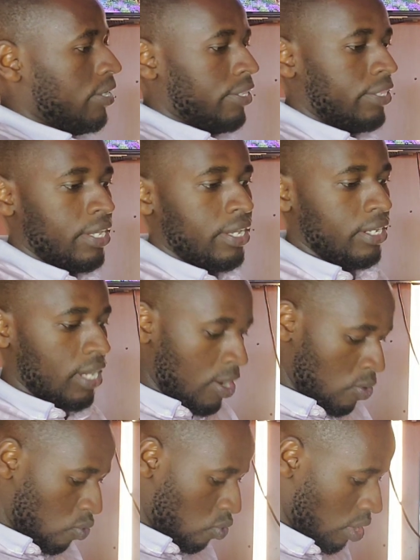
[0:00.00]
Then
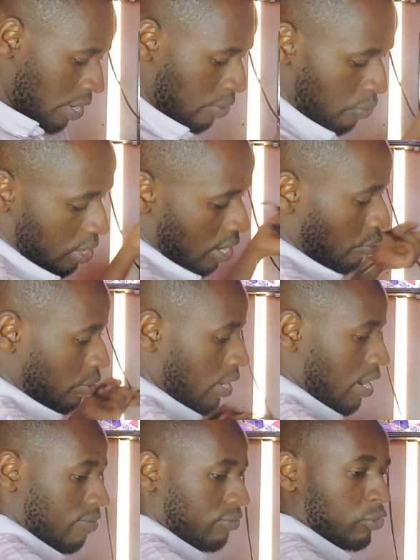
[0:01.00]
I'll, I, I will
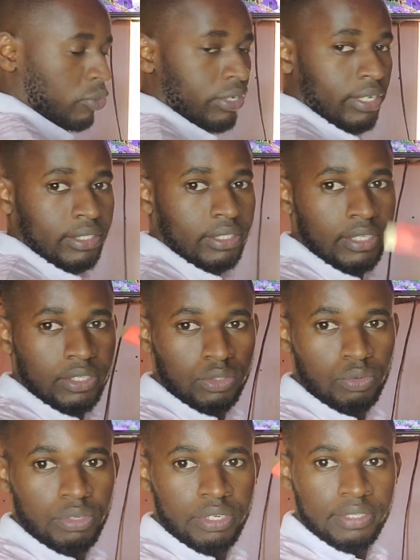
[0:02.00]
have to connect
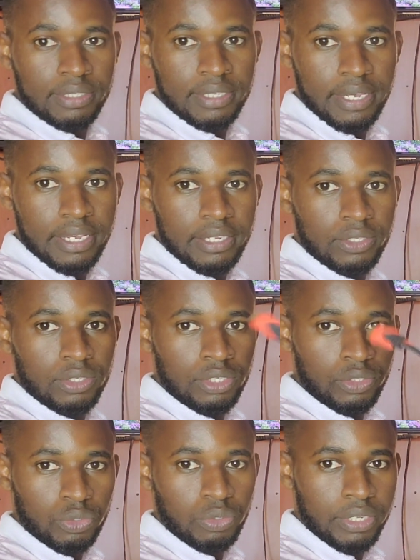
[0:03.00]
this, this side
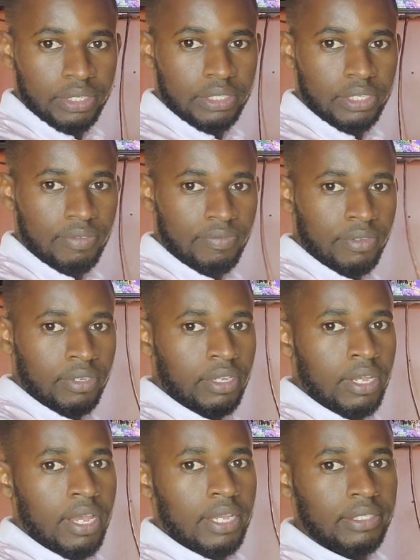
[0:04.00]
into the T V.
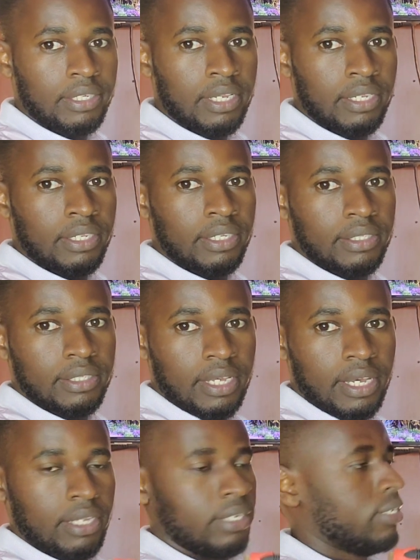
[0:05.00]
Then this
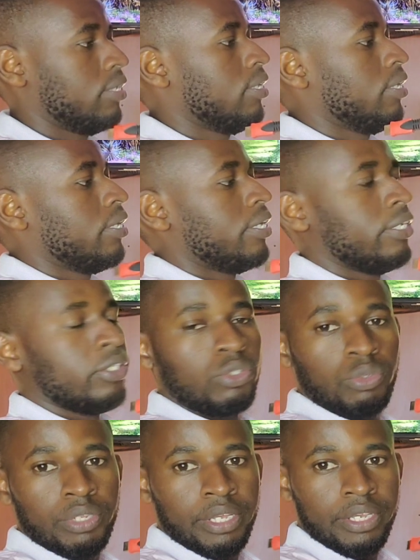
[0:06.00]
side
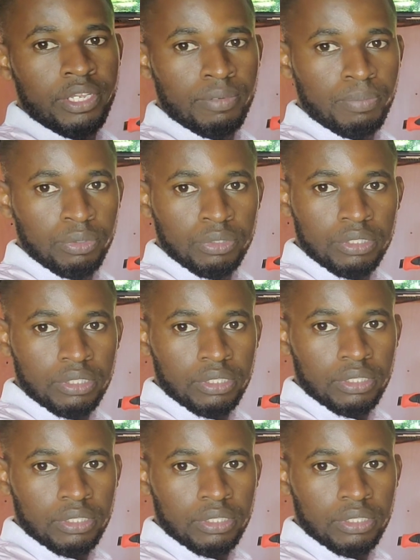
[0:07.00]
into the input.